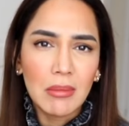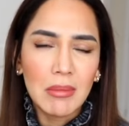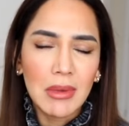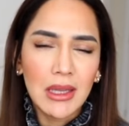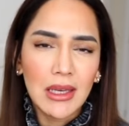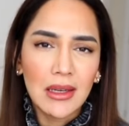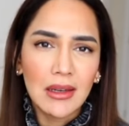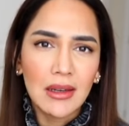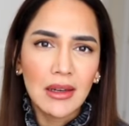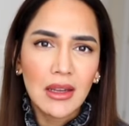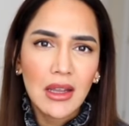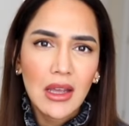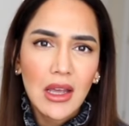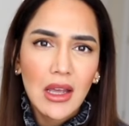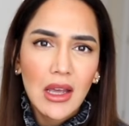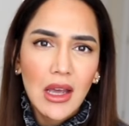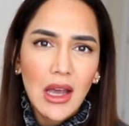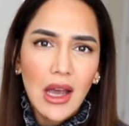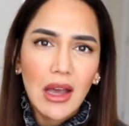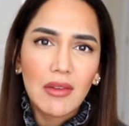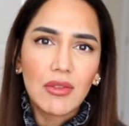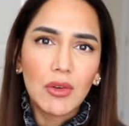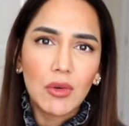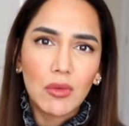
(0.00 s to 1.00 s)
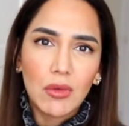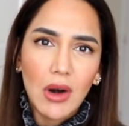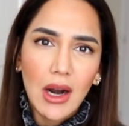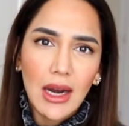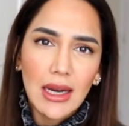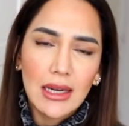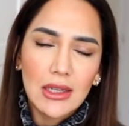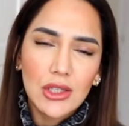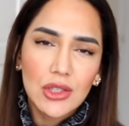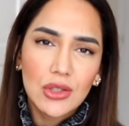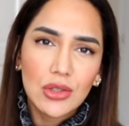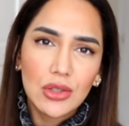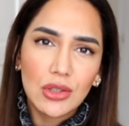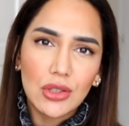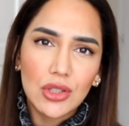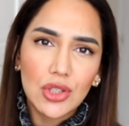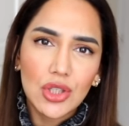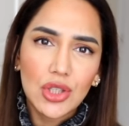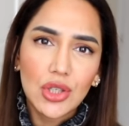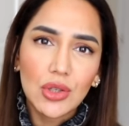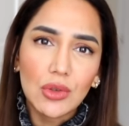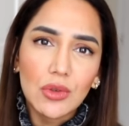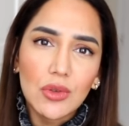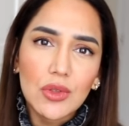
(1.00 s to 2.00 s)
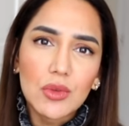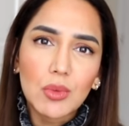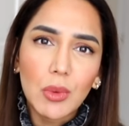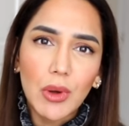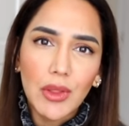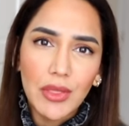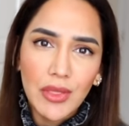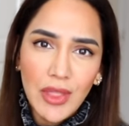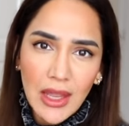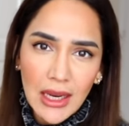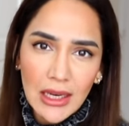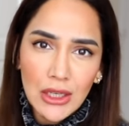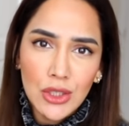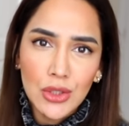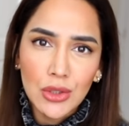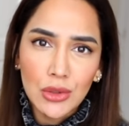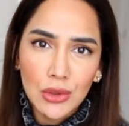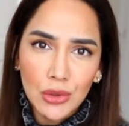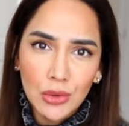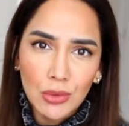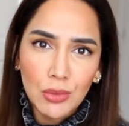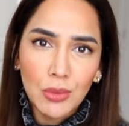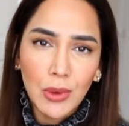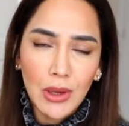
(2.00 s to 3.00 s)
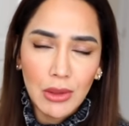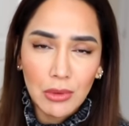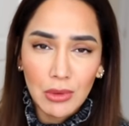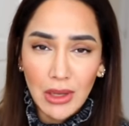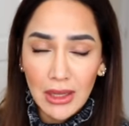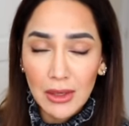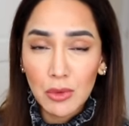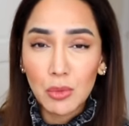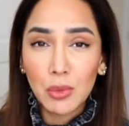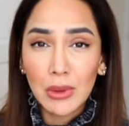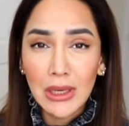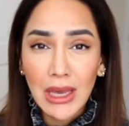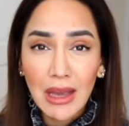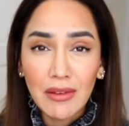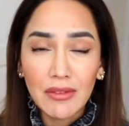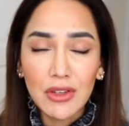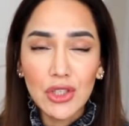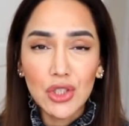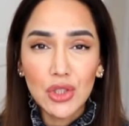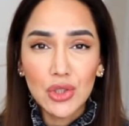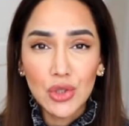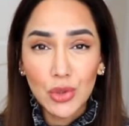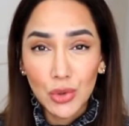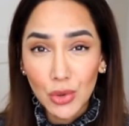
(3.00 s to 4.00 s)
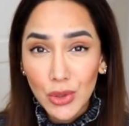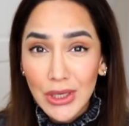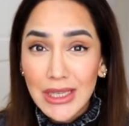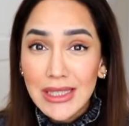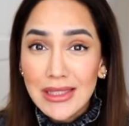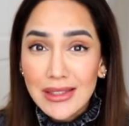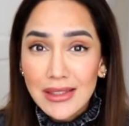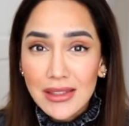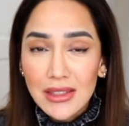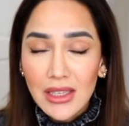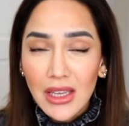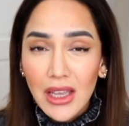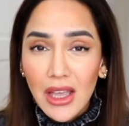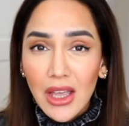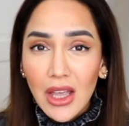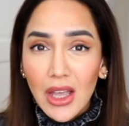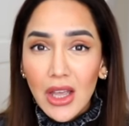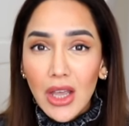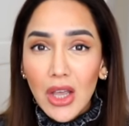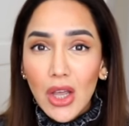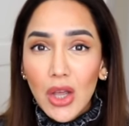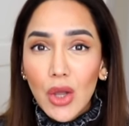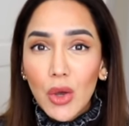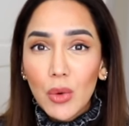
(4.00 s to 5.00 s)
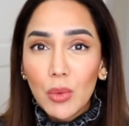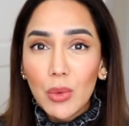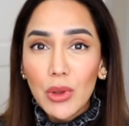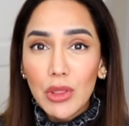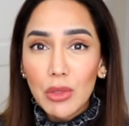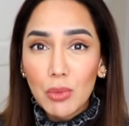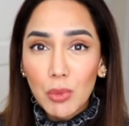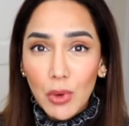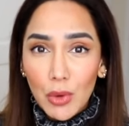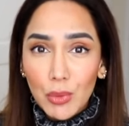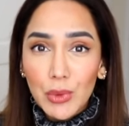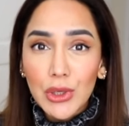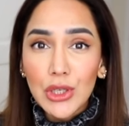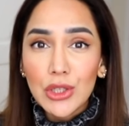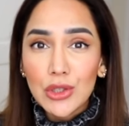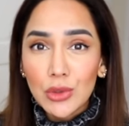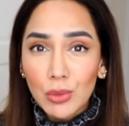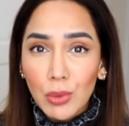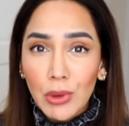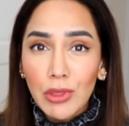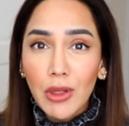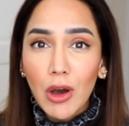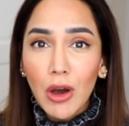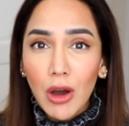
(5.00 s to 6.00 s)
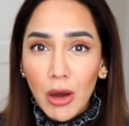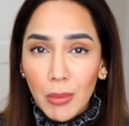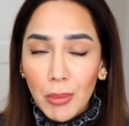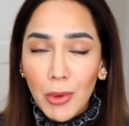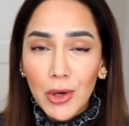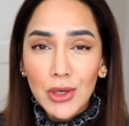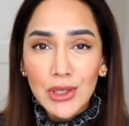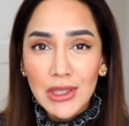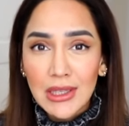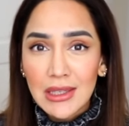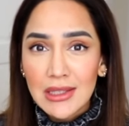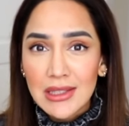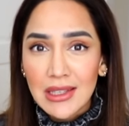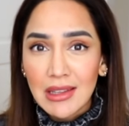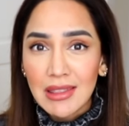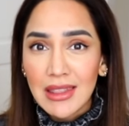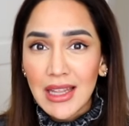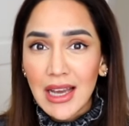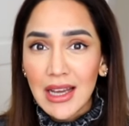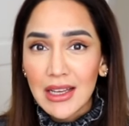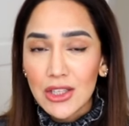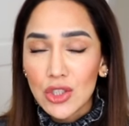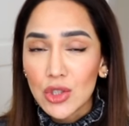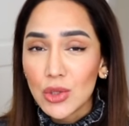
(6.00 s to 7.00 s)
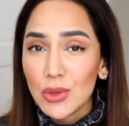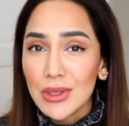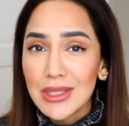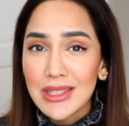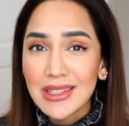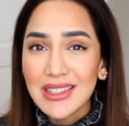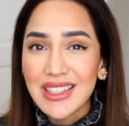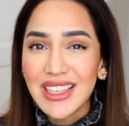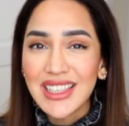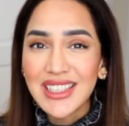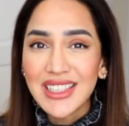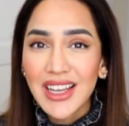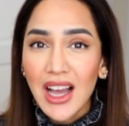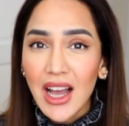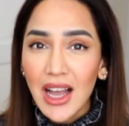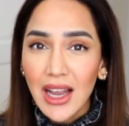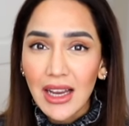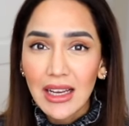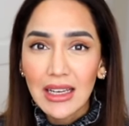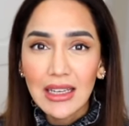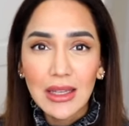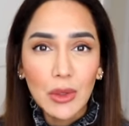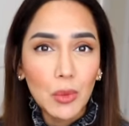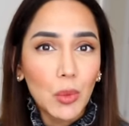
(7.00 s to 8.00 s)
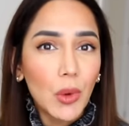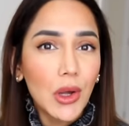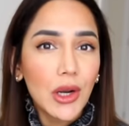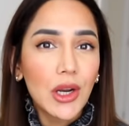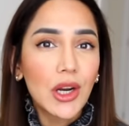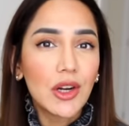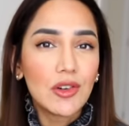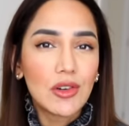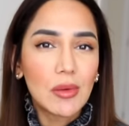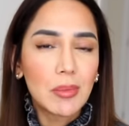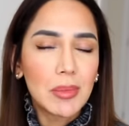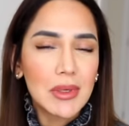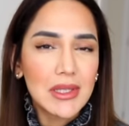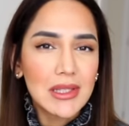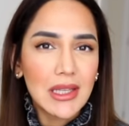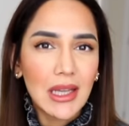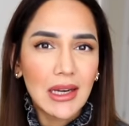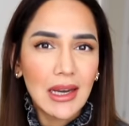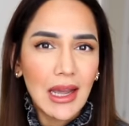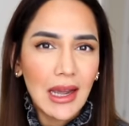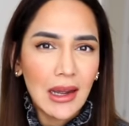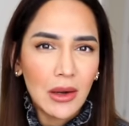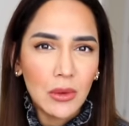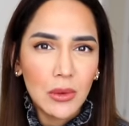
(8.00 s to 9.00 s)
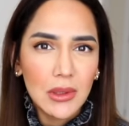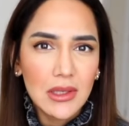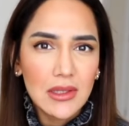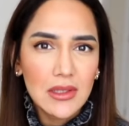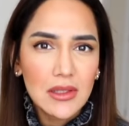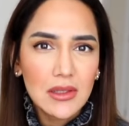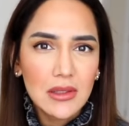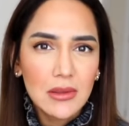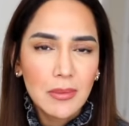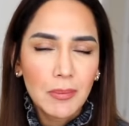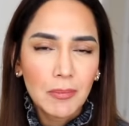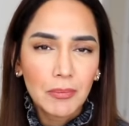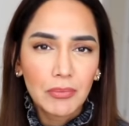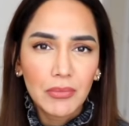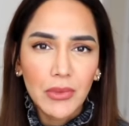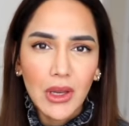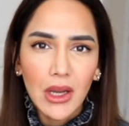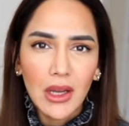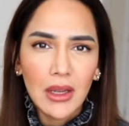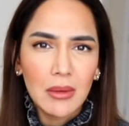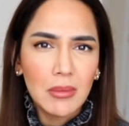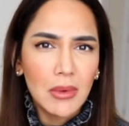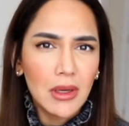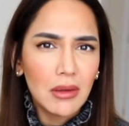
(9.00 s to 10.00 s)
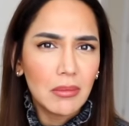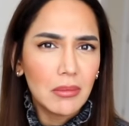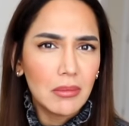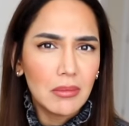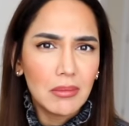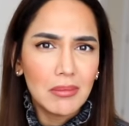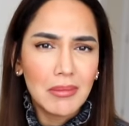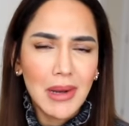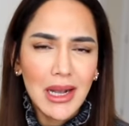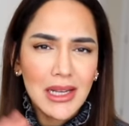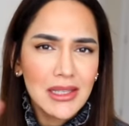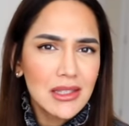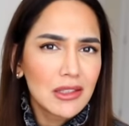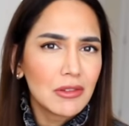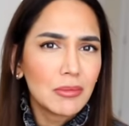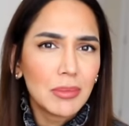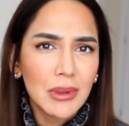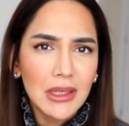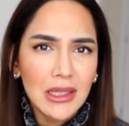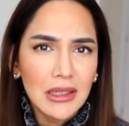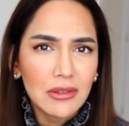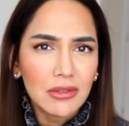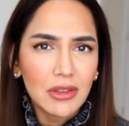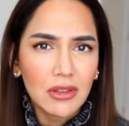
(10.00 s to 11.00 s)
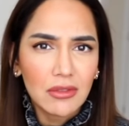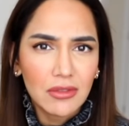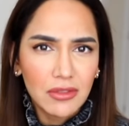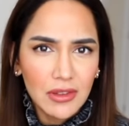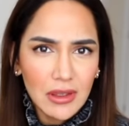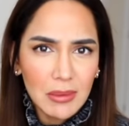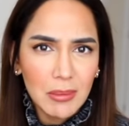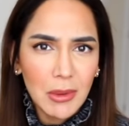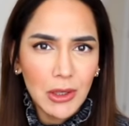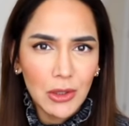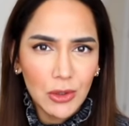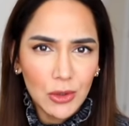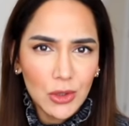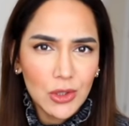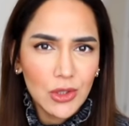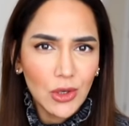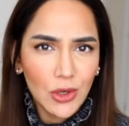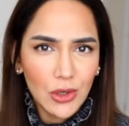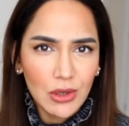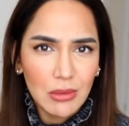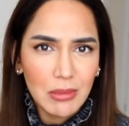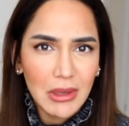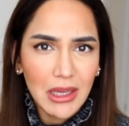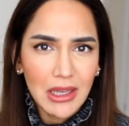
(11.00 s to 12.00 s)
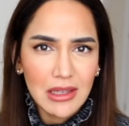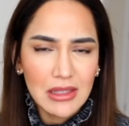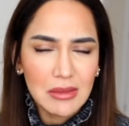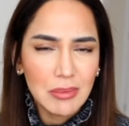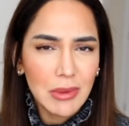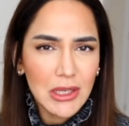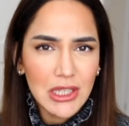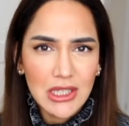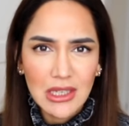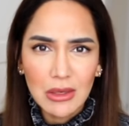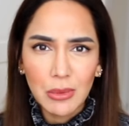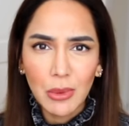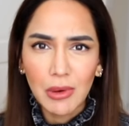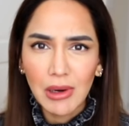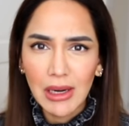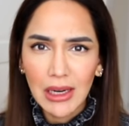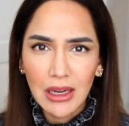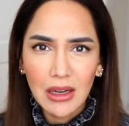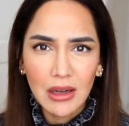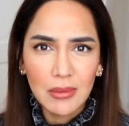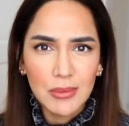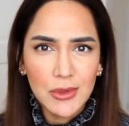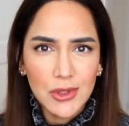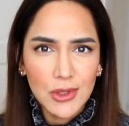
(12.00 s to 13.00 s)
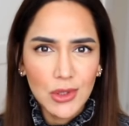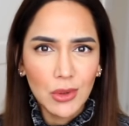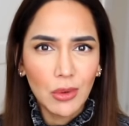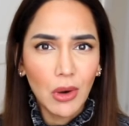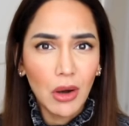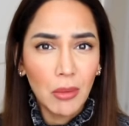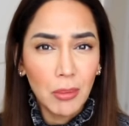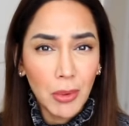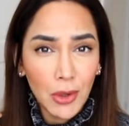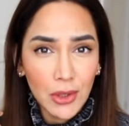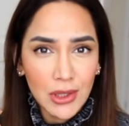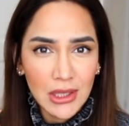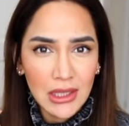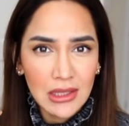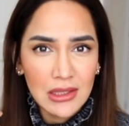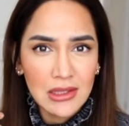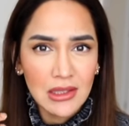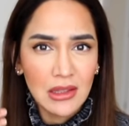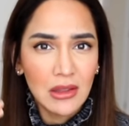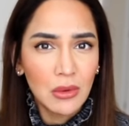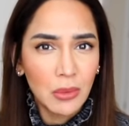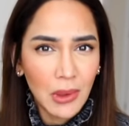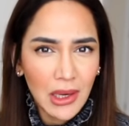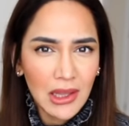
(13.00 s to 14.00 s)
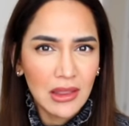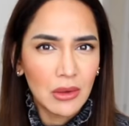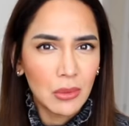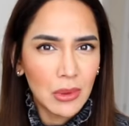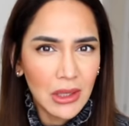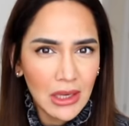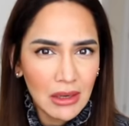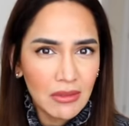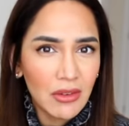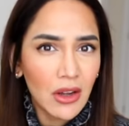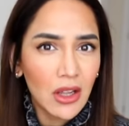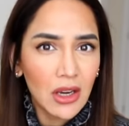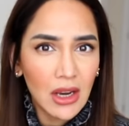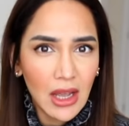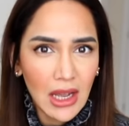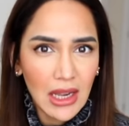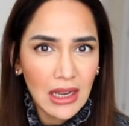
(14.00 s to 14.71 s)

Women have a right to choose what they do with, like, we have a choice with what we do with our bodies, and that choice is entirely 100% ours. I'm a massive believer in female autonomy, especially where it comes to our bodies and the way that we live our